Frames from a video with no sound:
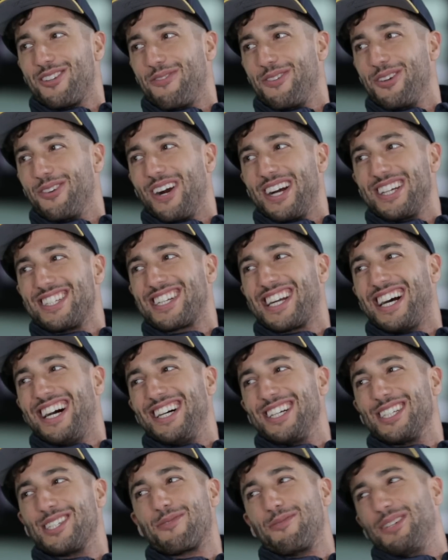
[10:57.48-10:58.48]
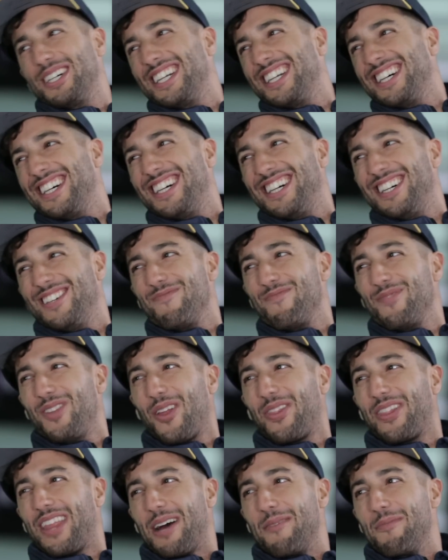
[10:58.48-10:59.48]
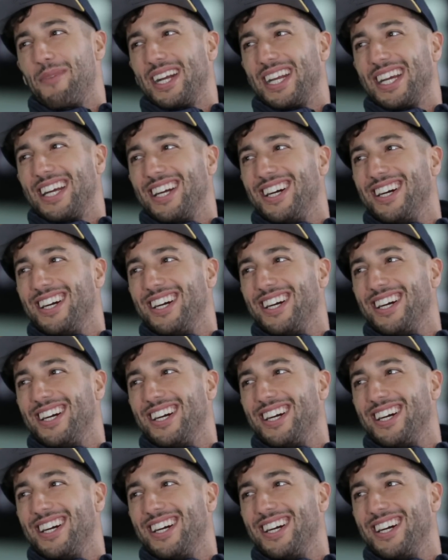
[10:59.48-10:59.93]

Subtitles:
a few race cars, but not that many.